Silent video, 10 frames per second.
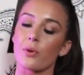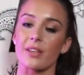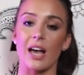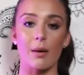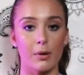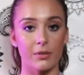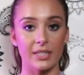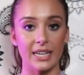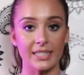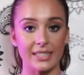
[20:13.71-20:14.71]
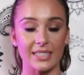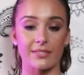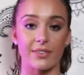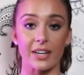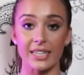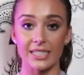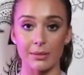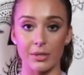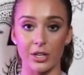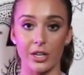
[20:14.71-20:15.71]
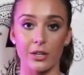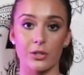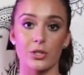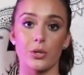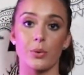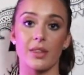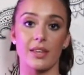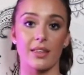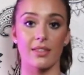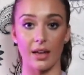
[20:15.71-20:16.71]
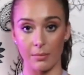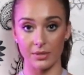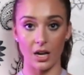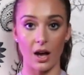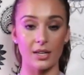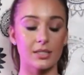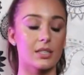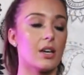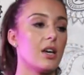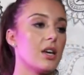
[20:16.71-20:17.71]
for the elbow release is very similar to the thumb toss.